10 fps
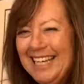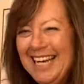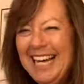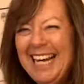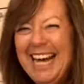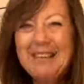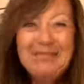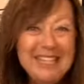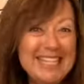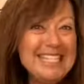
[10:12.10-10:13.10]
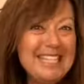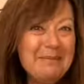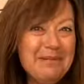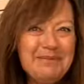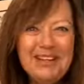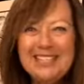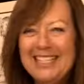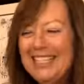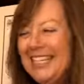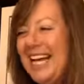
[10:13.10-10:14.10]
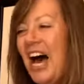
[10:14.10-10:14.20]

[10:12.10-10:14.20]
I put this in the proposal.